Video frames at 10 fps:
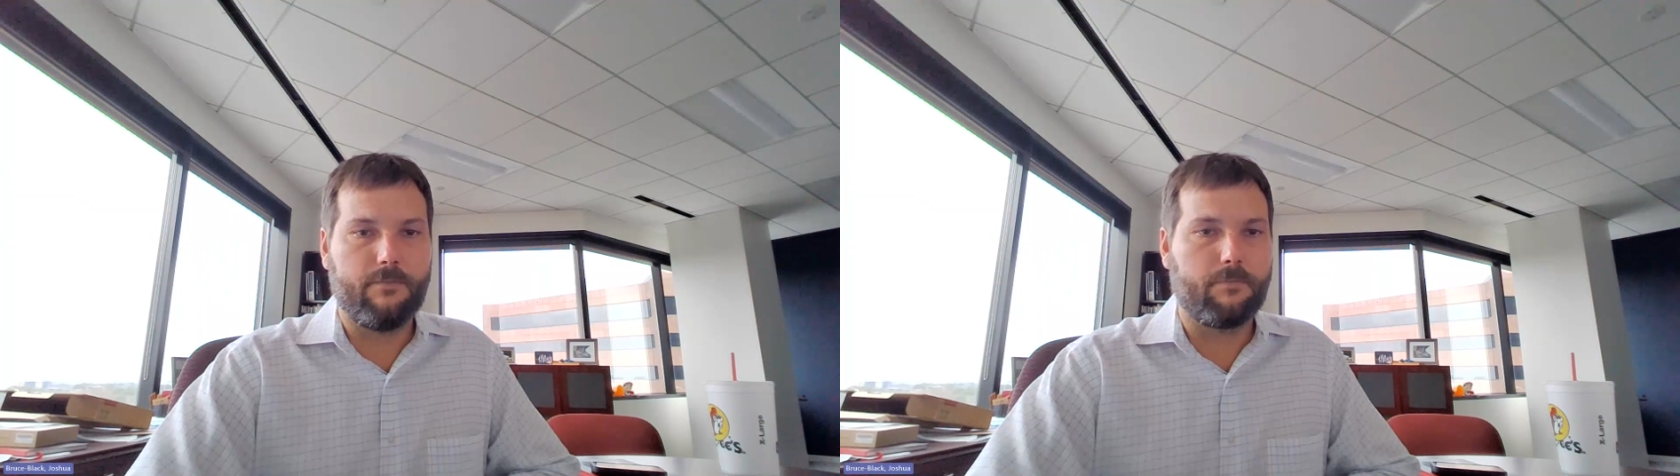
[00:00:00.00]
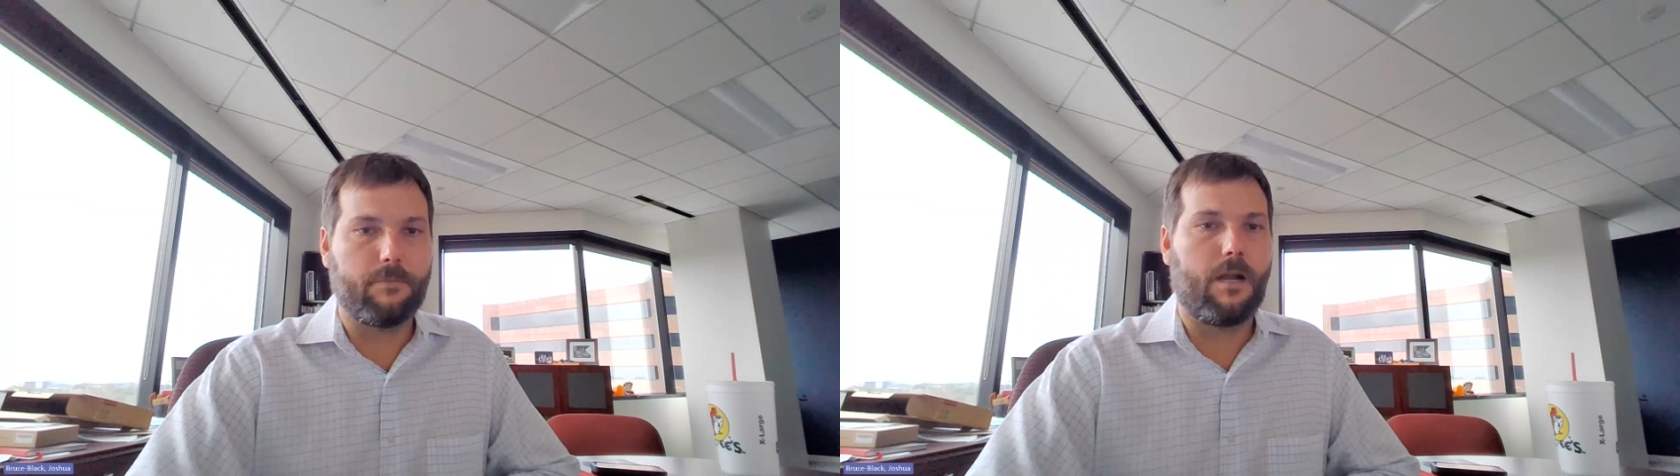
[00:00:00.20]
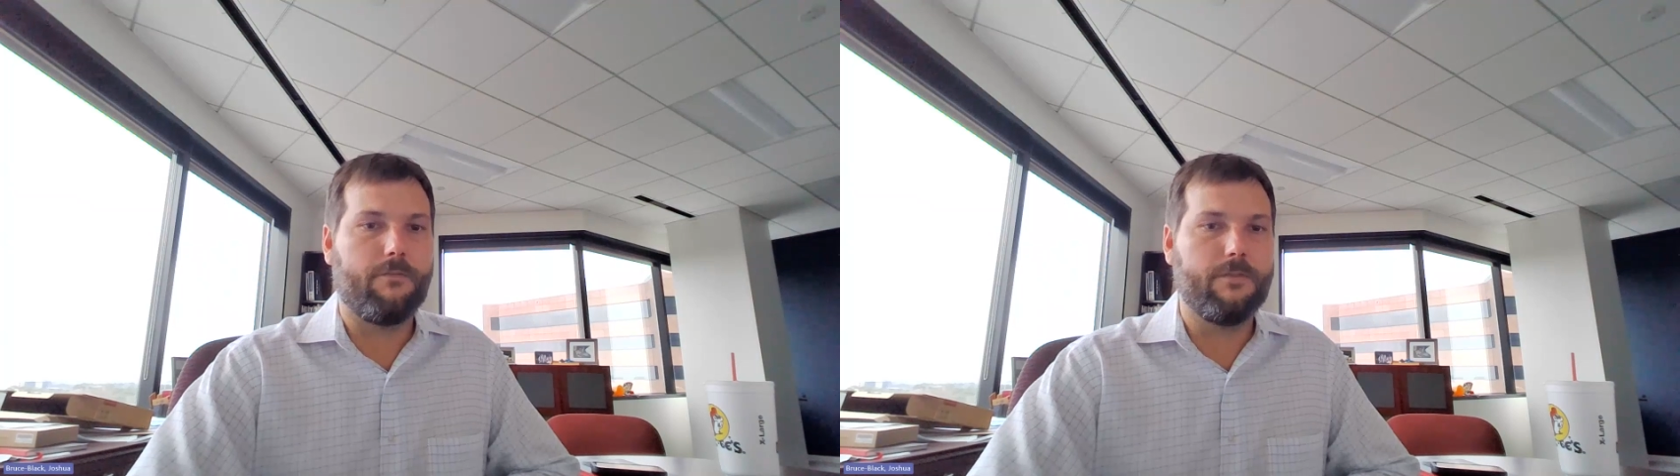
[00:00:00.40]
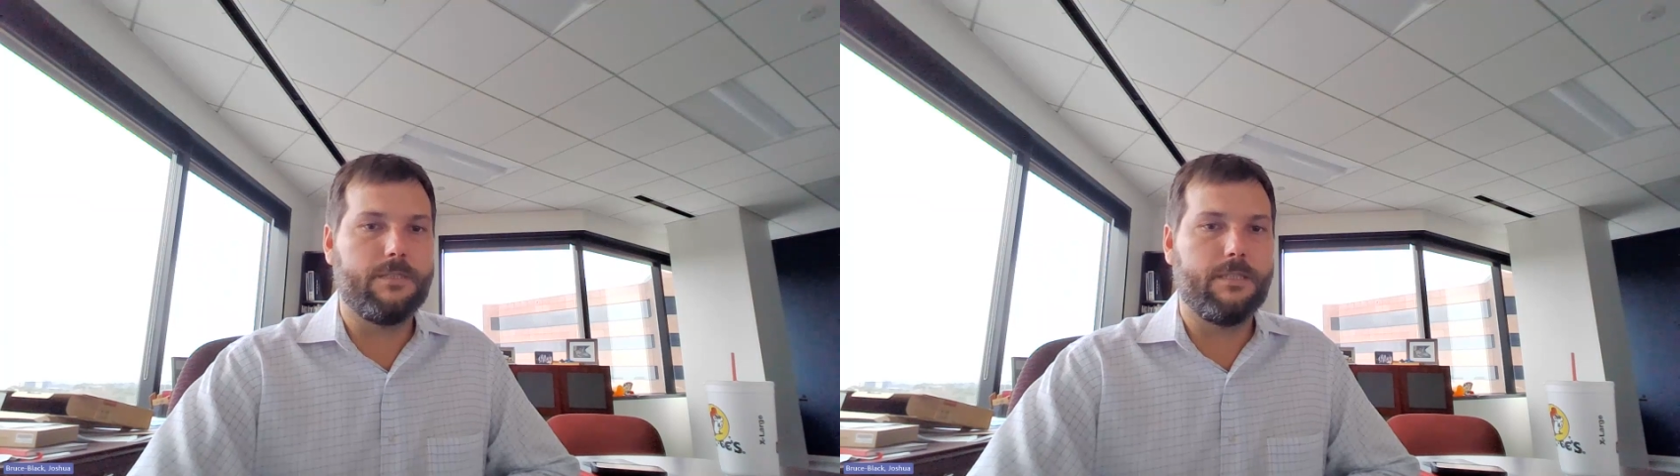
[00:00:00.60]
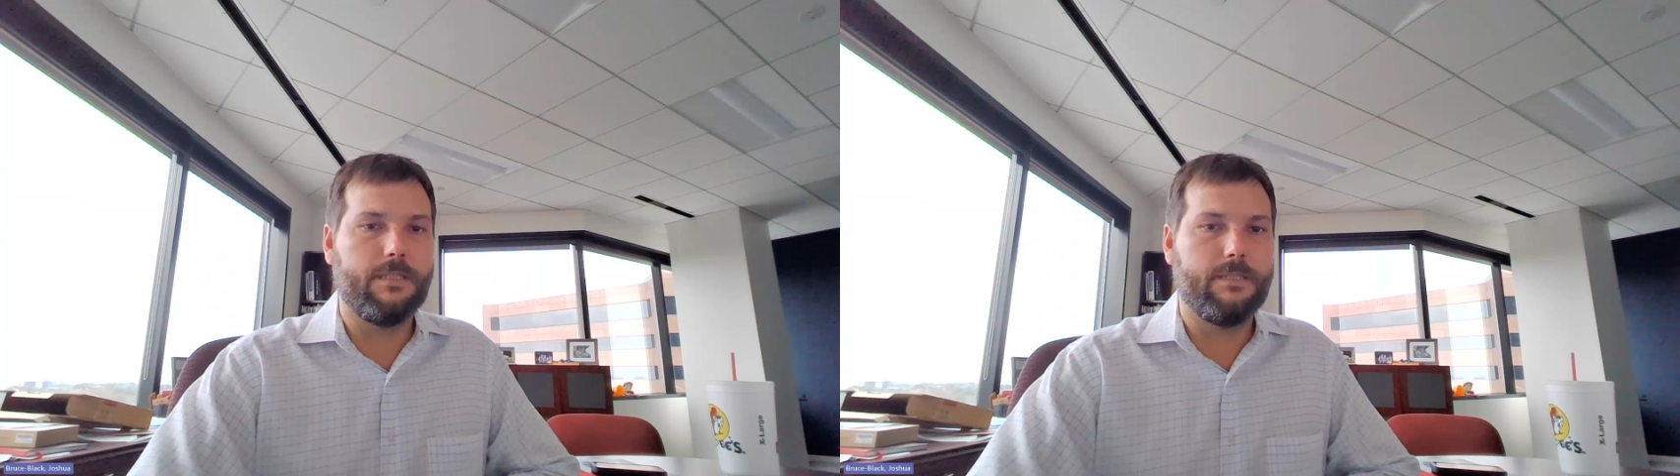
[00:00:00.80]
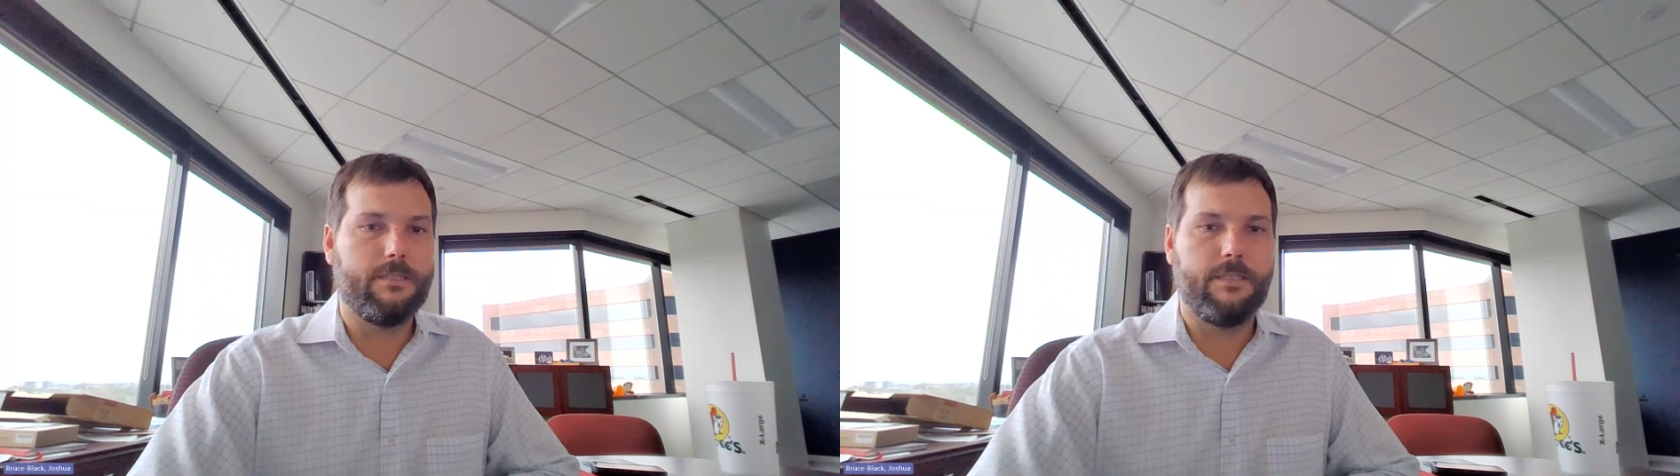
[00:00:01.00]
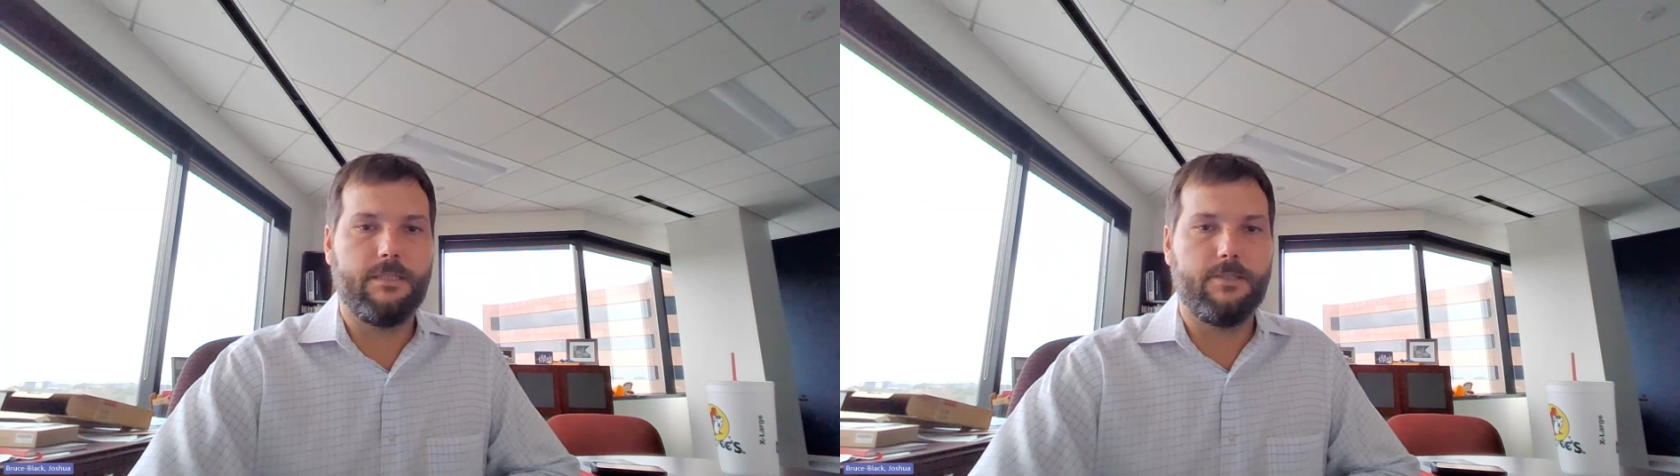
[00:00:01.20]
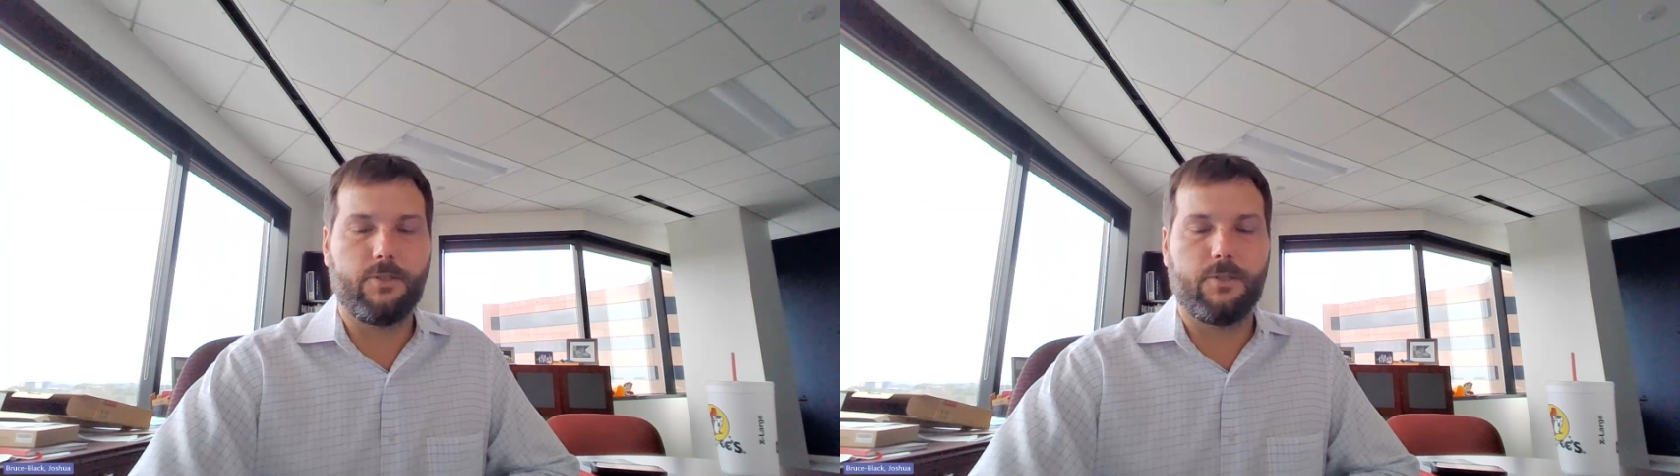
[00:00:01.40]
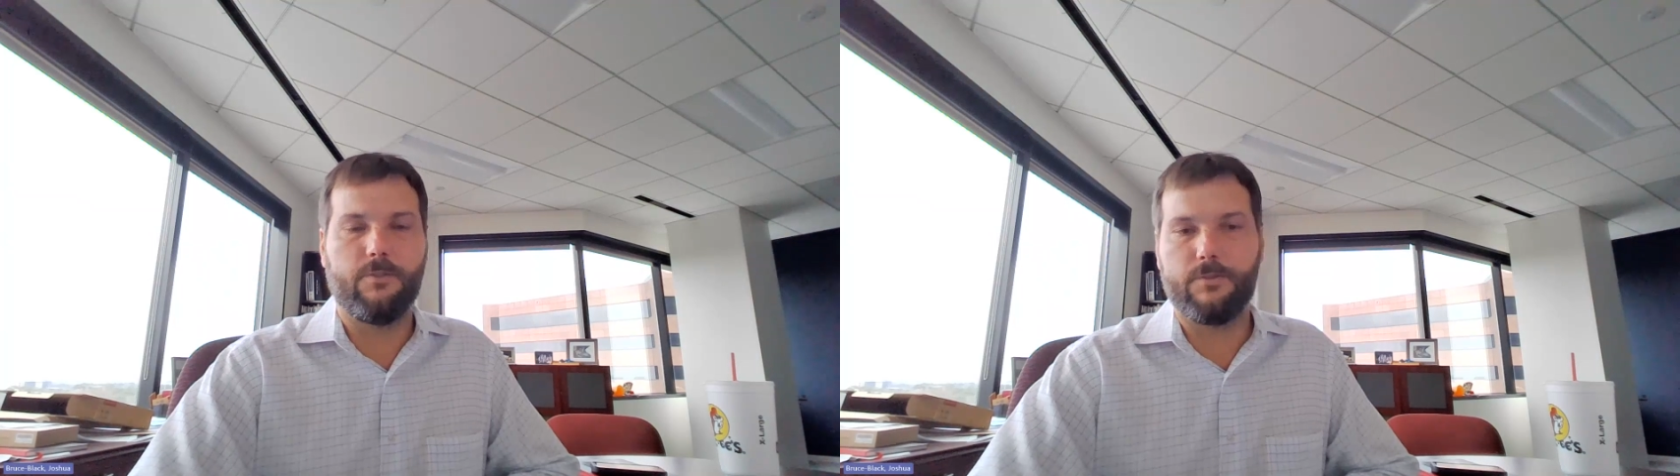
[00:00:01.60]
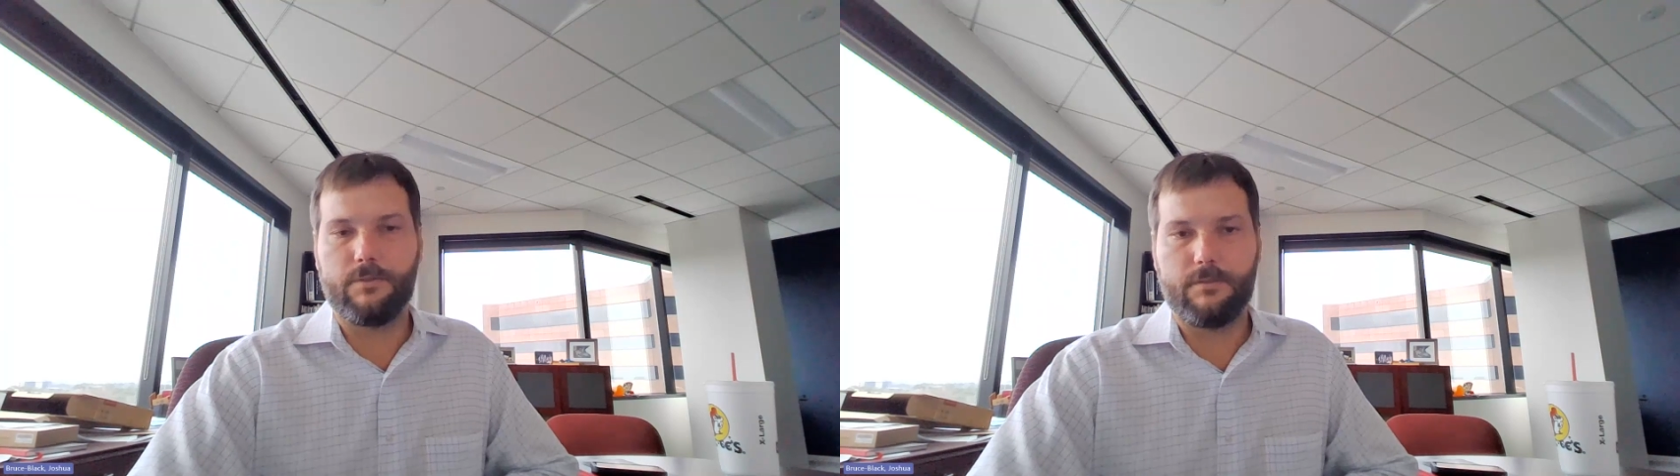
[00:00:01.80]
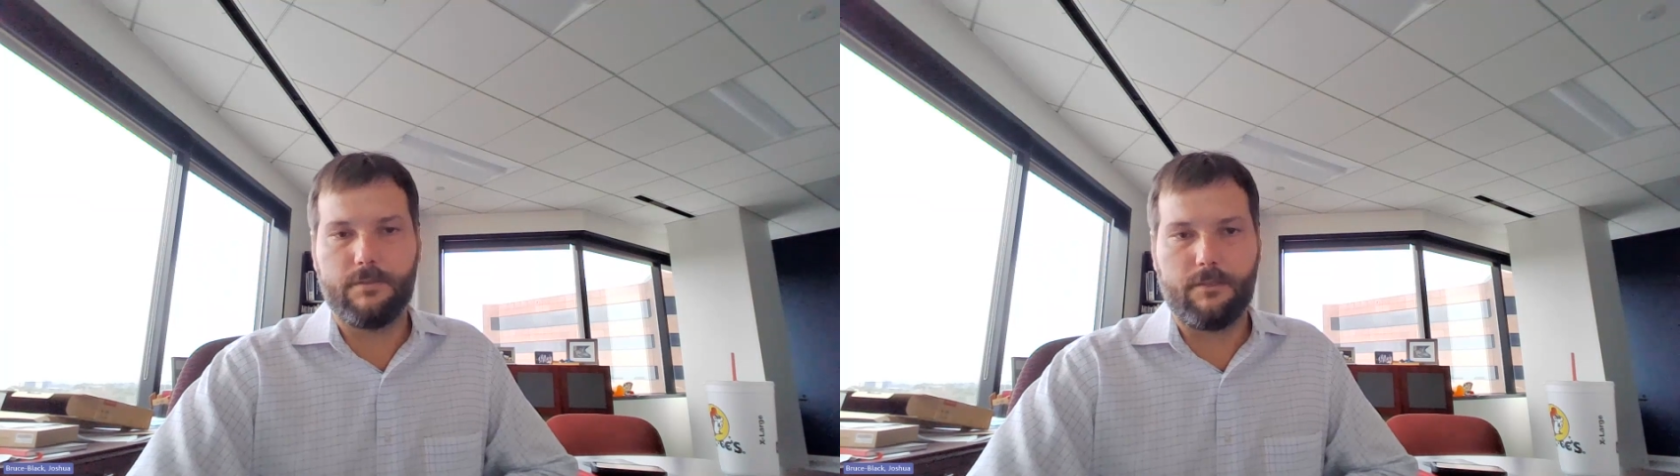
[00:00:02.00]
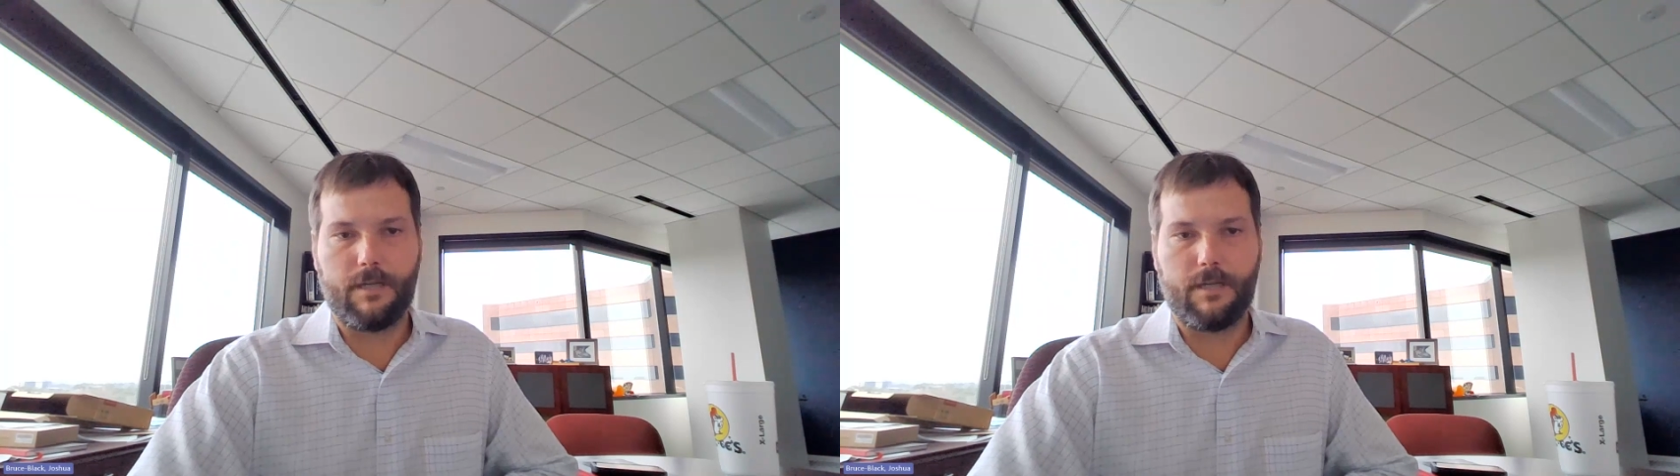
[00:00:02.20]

from conferences and in journals